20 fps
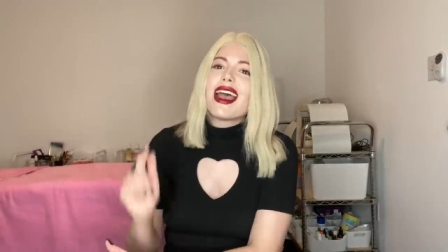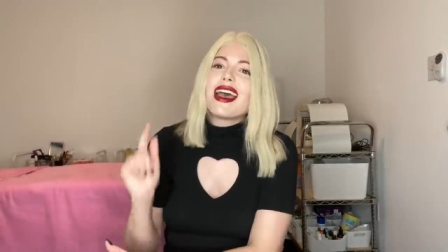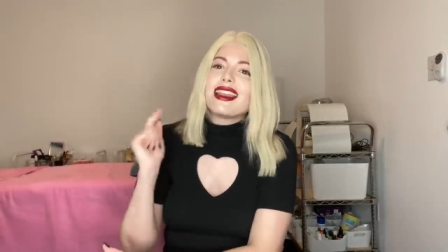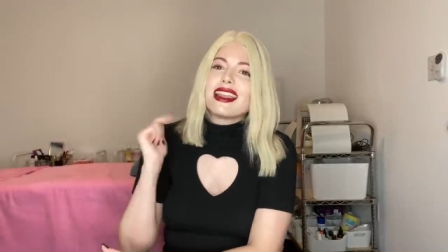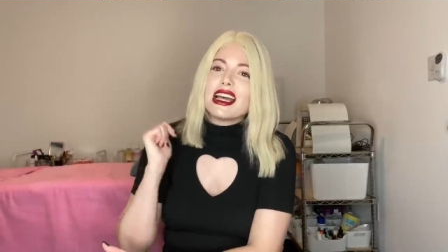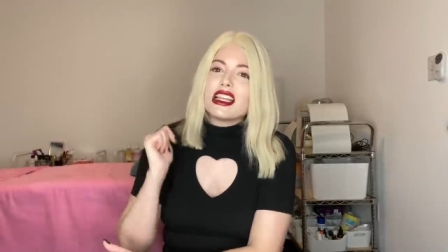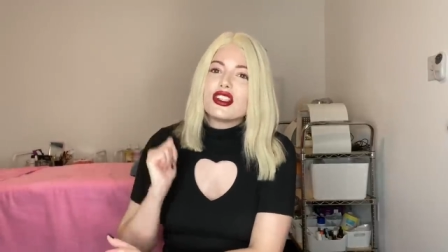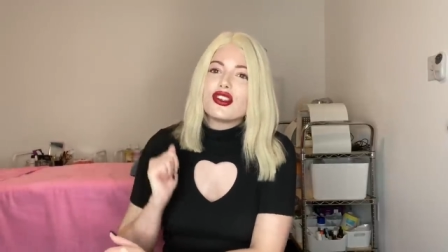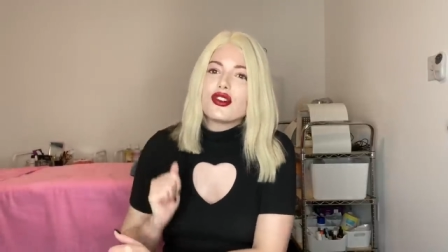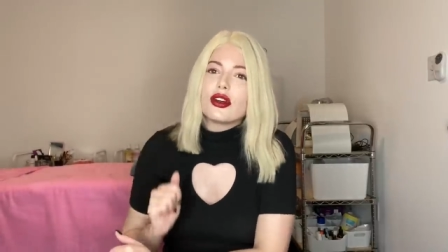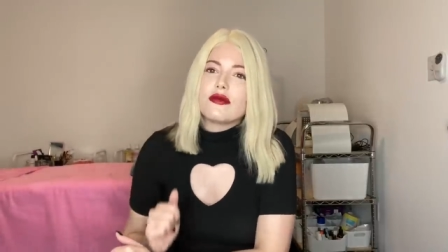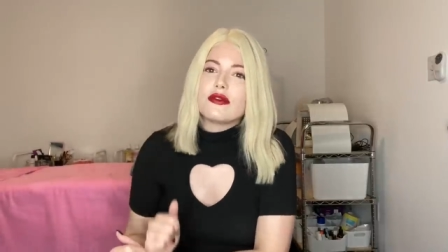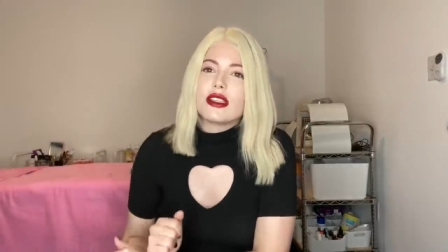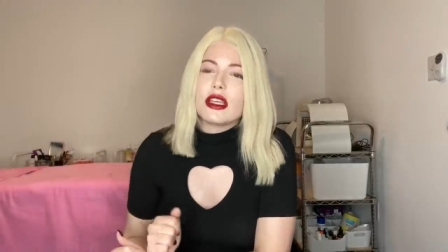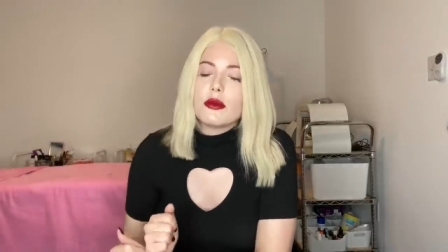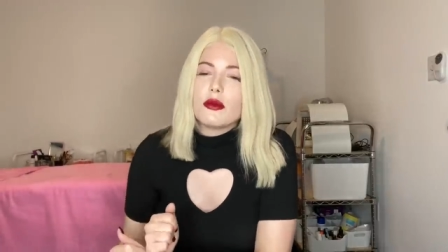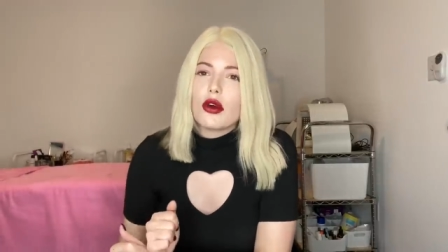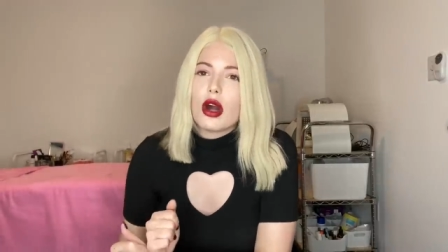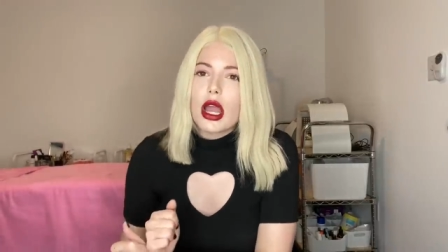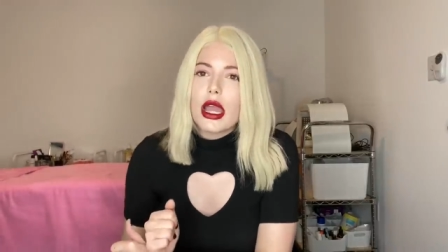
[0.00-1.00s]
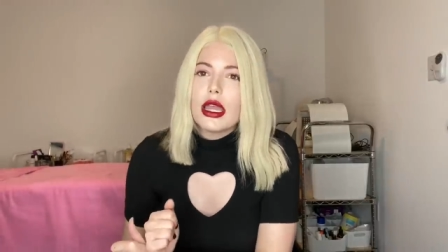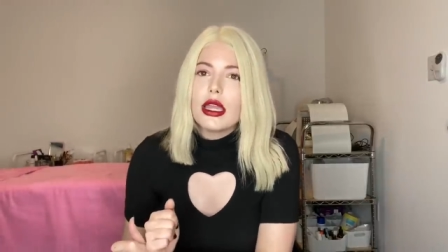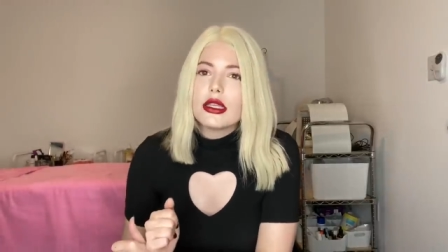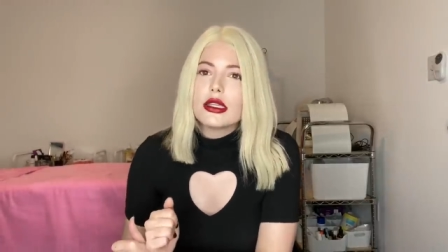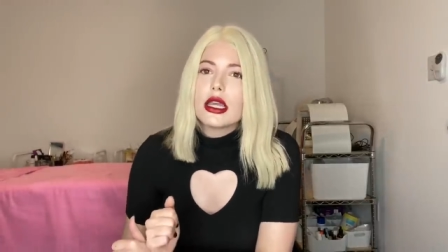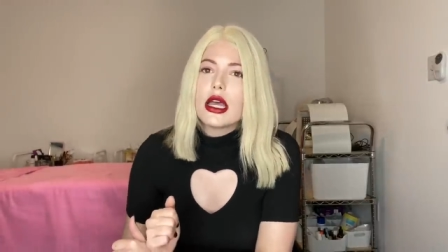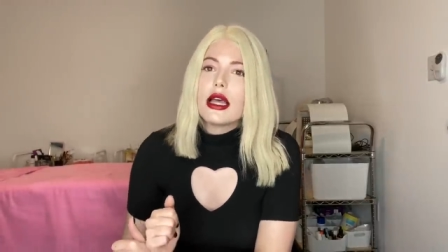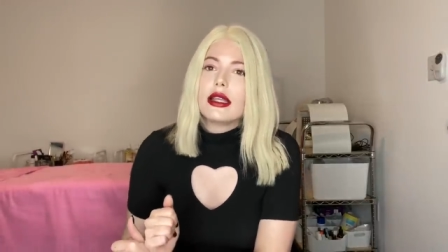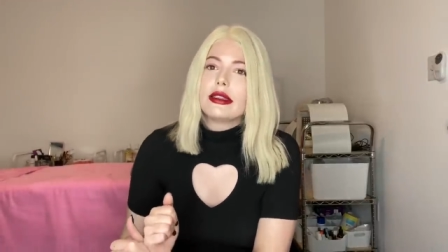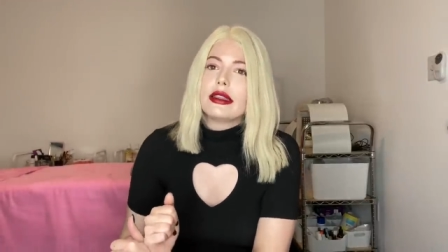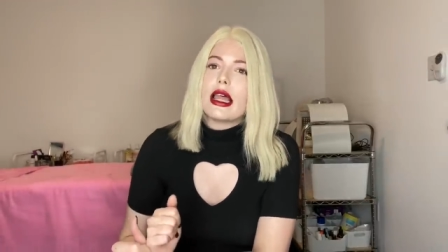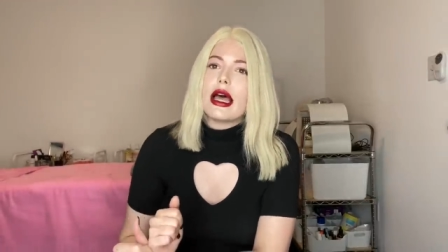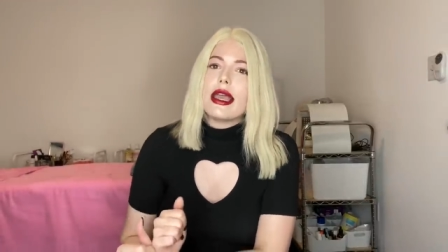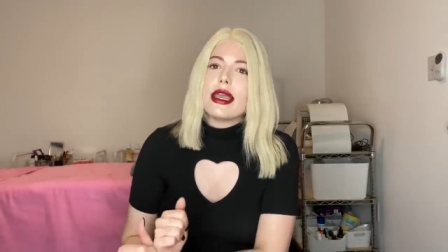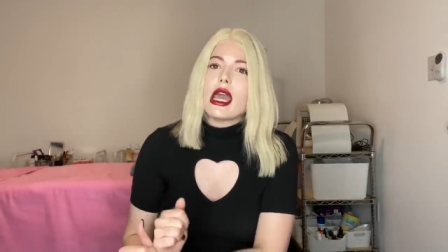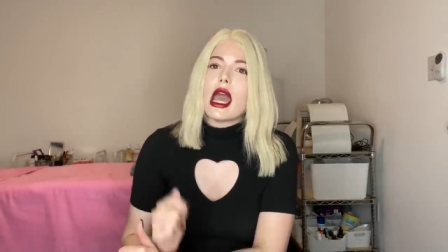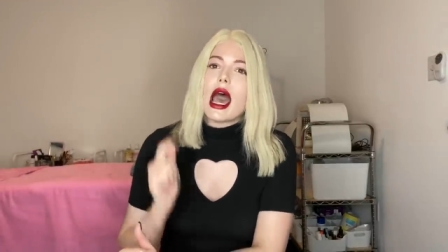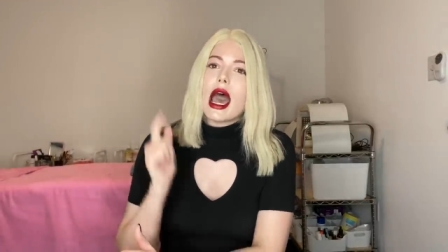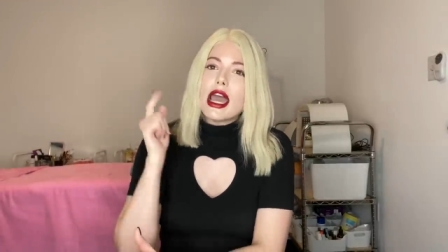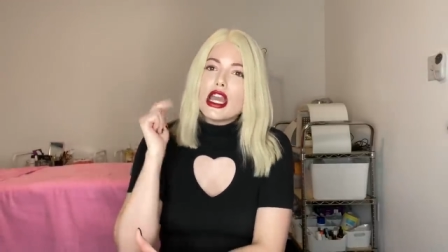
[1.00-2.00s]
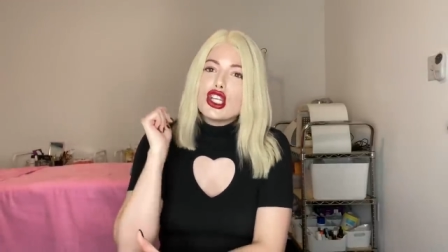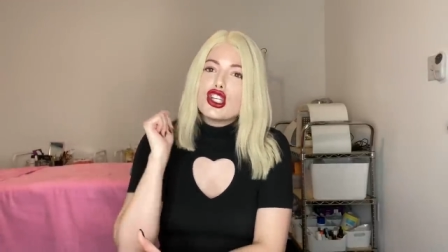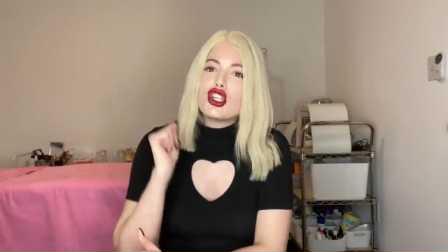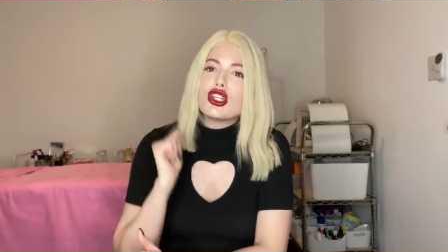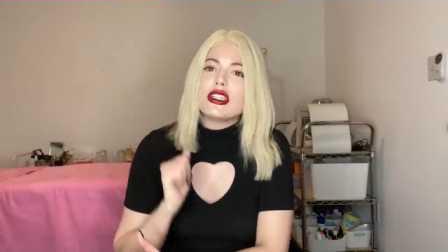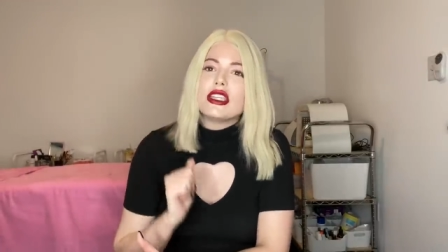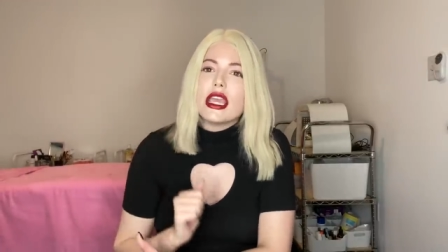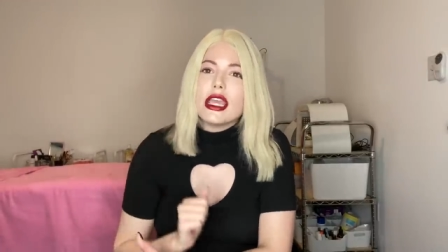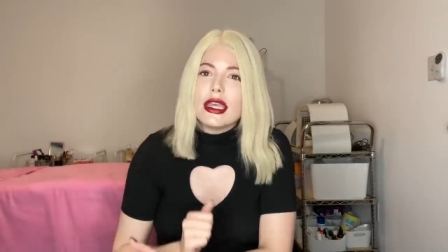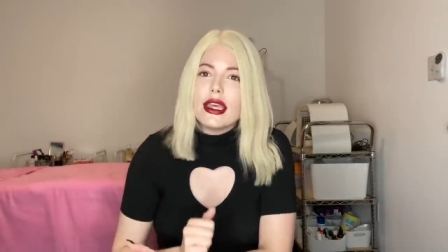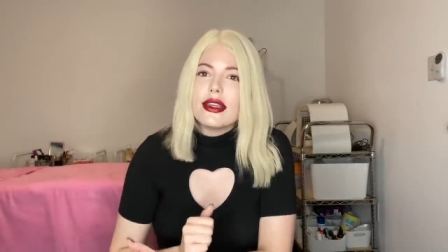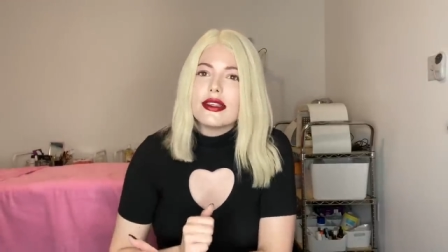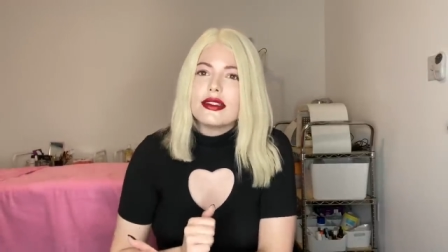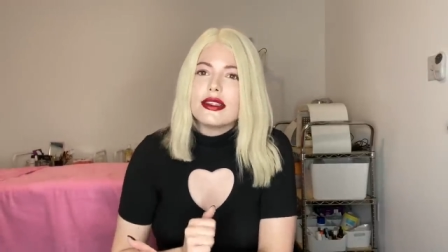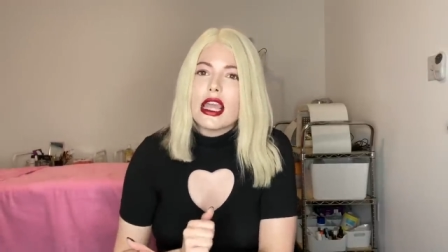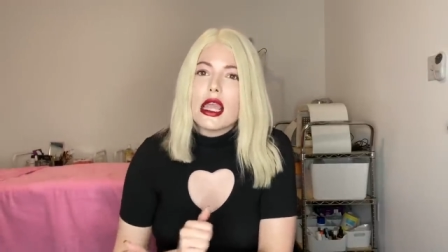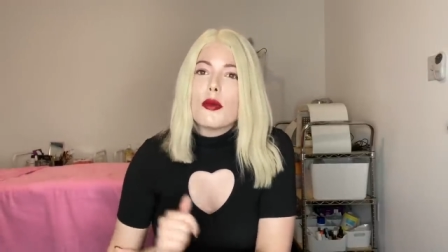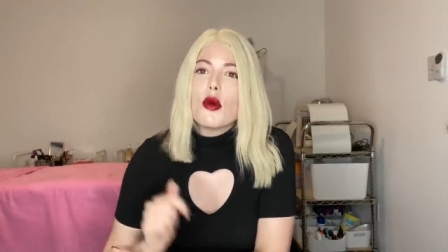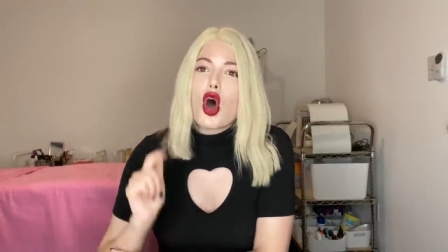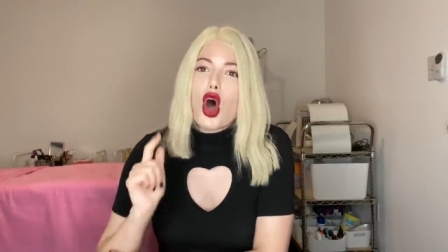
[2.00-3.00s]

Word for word: that serves him right like I should take his name